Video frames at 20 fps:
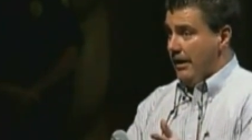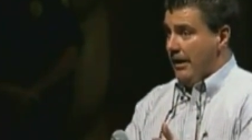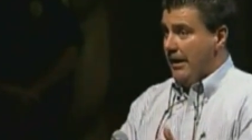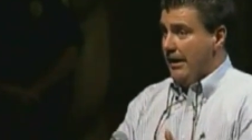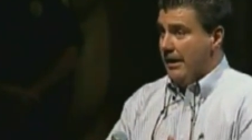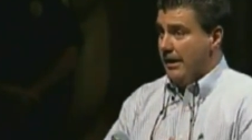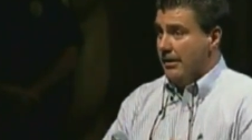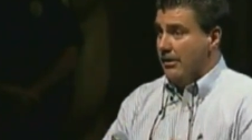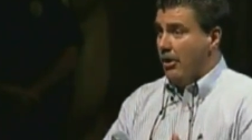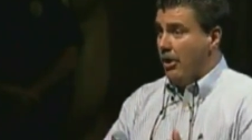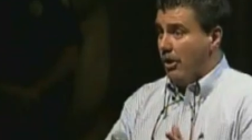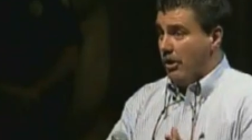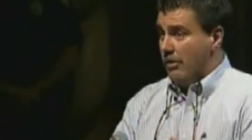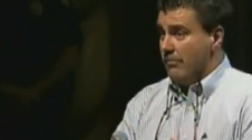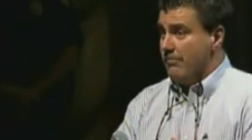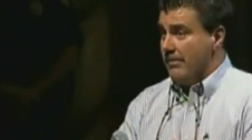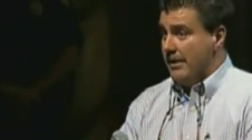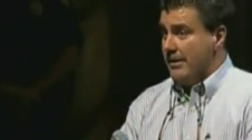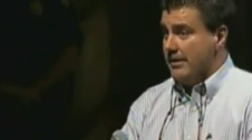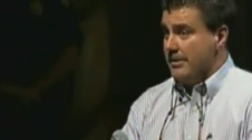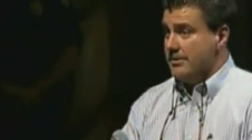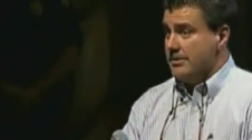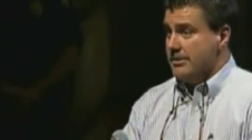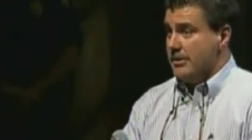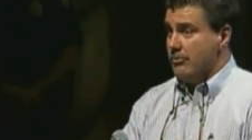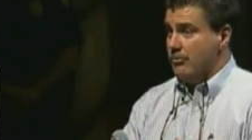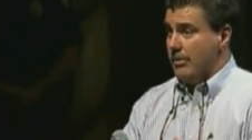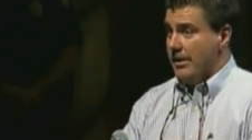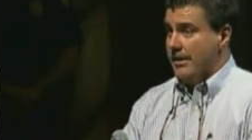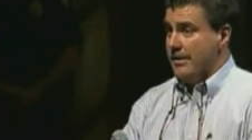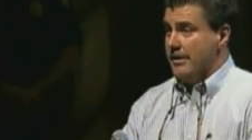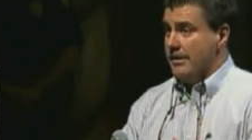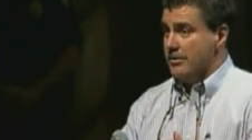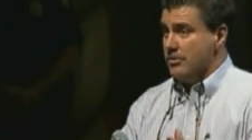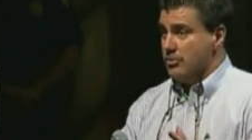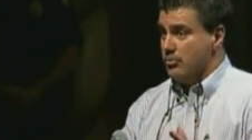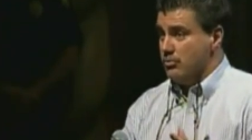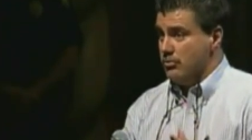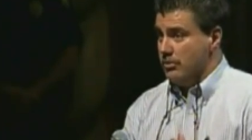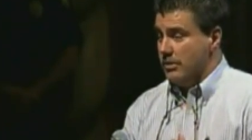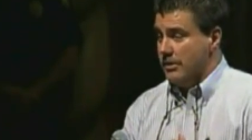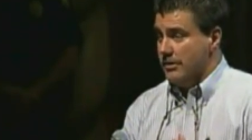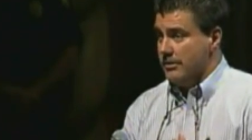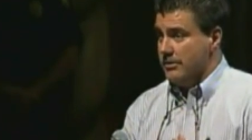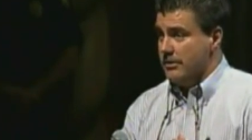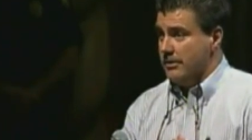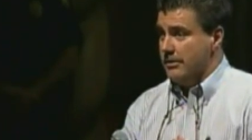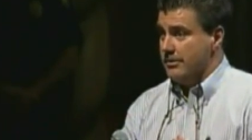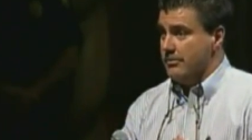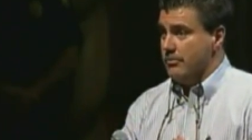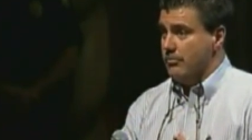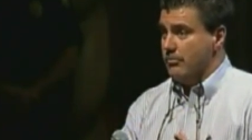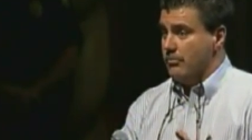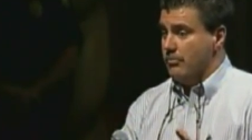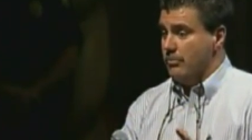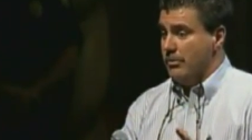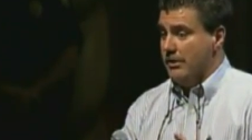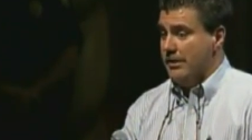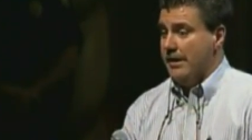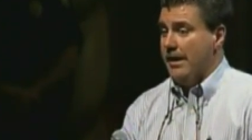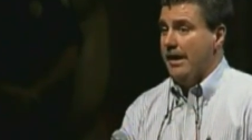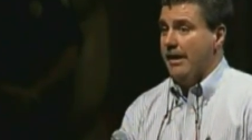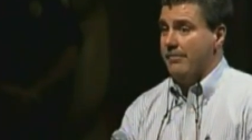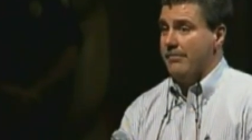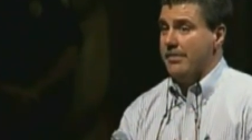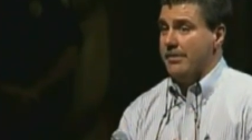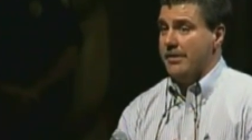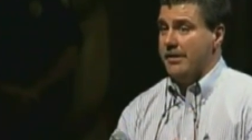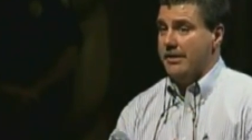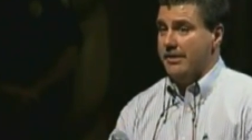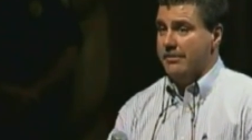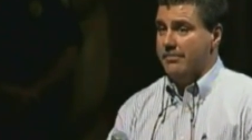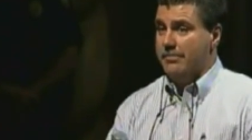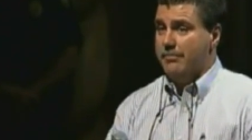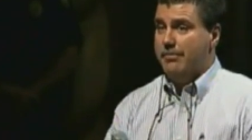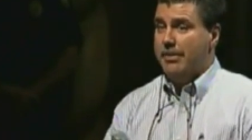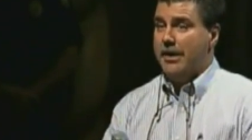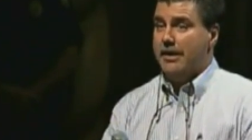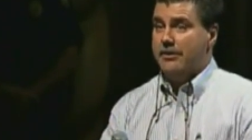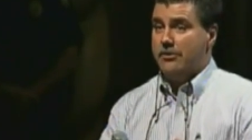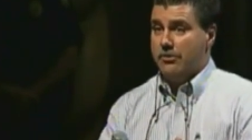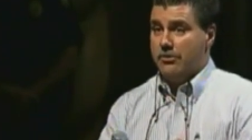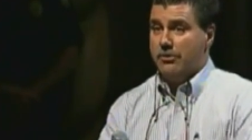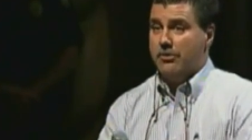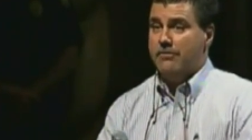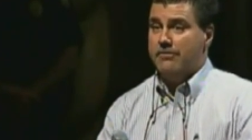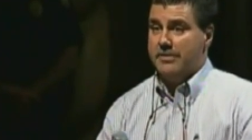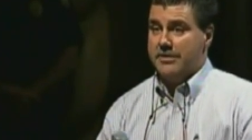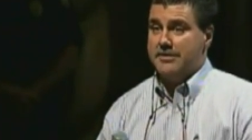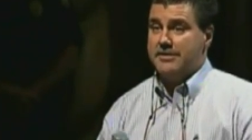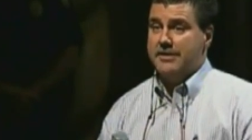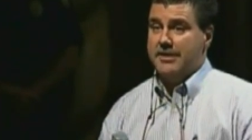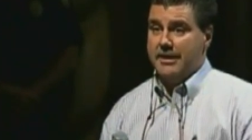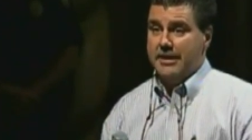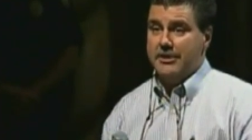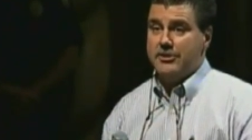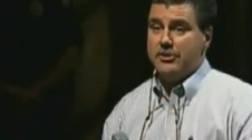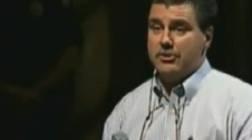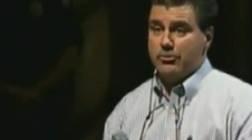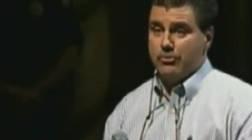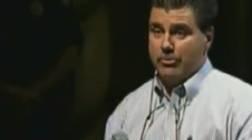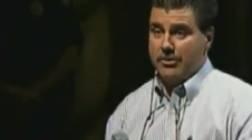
And our vacancy rate is, is, is really having a negative impact on our investigations.